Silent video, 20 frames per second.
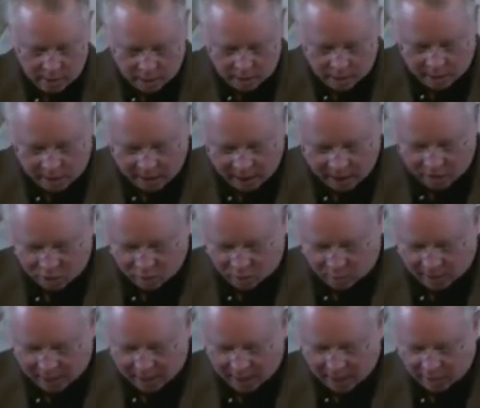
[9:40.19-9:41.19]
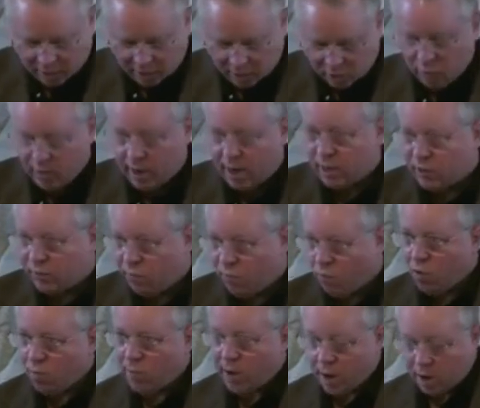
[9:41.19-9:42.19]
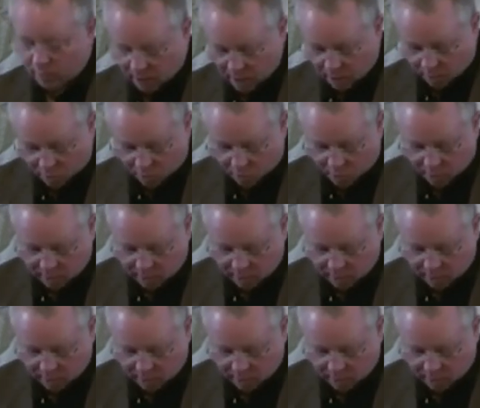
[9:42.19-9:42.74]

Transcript: announced plans to transform our liberal